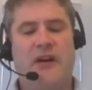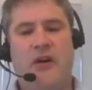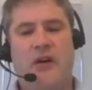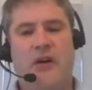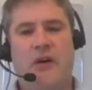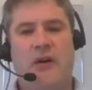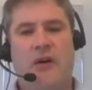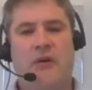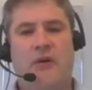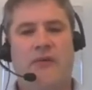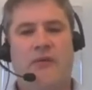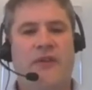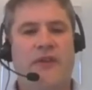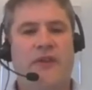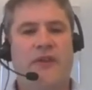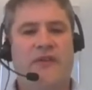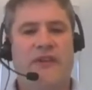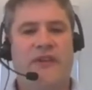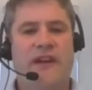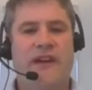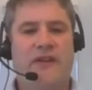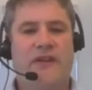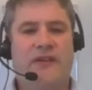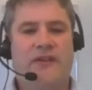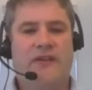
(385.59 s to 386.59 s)
of the
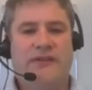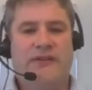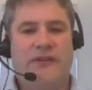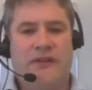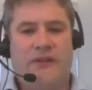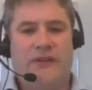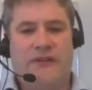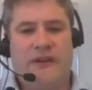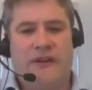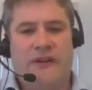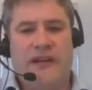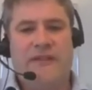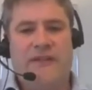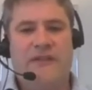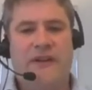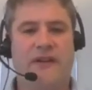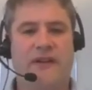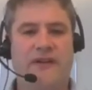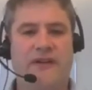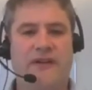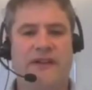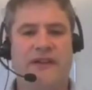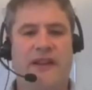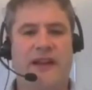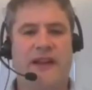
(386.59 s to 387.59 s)
vehicles or the fleet
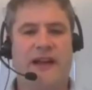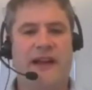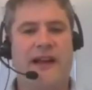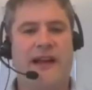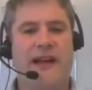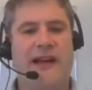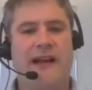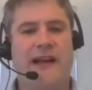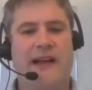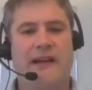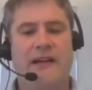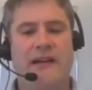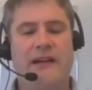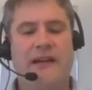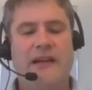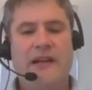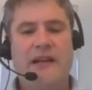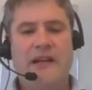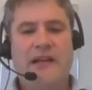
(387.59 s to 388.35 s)
vehicles that they had.